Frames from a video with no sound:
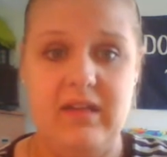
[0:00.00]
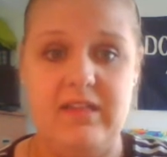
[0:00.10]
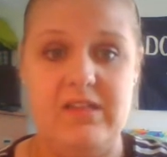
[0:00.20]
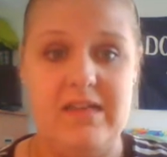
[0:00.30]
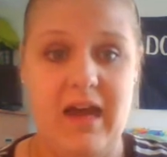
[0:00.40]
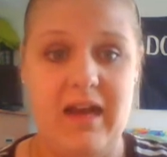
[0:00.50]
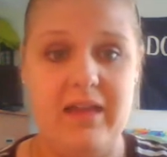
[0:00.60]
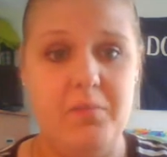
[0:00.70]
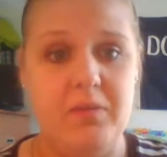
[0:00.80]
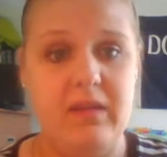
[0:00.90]
It's not a
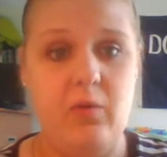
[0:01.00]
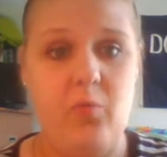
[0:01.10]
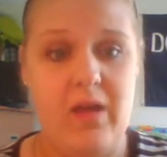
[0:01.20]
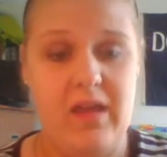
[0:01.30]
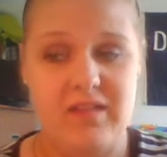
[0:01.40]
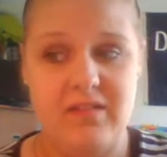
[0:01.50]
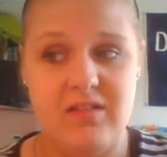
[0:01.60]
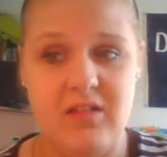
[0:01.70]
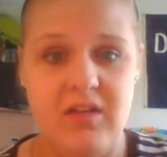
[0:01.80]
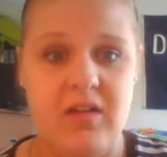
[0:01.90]
complete
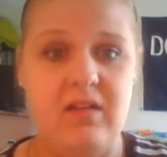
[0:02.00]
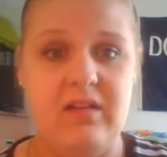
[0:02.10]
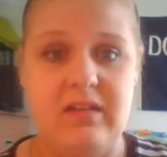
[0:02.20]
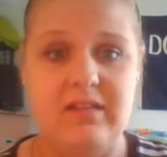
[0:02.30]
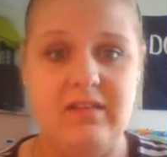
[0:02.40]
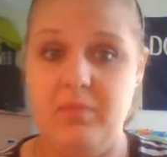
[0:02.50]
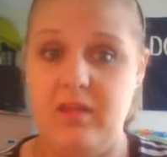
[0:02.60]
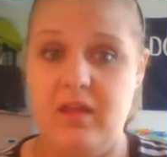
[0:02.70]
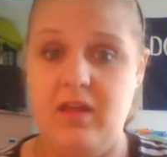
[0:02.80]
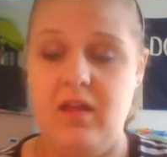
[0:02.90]
waste to eat
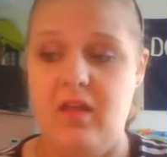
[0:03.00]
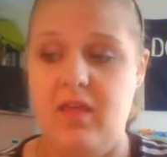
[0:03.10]
something